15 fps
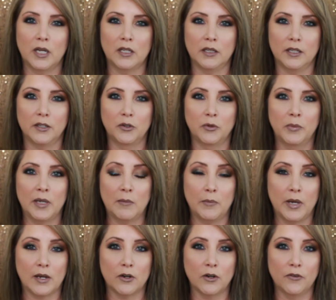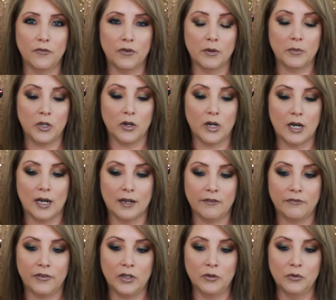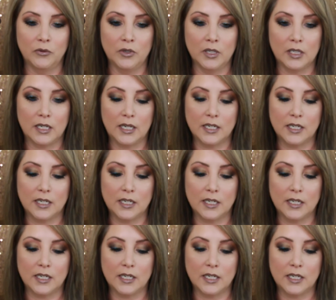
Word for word: a little bit better from your iPhone.